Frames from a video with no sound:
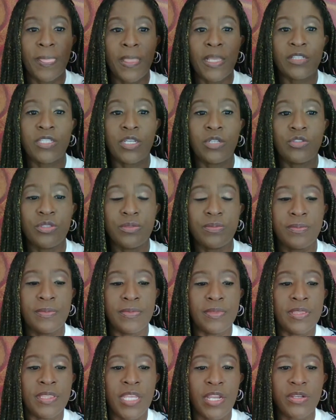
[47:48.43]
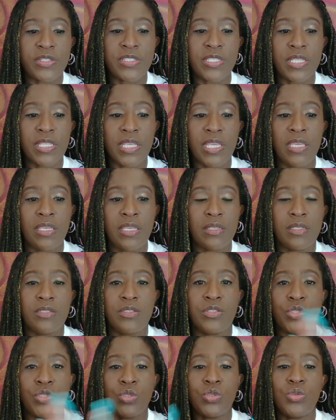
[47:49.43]
So there's a link
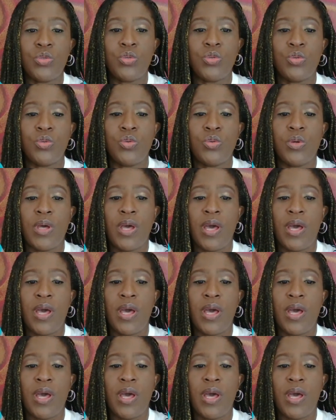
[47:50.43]
to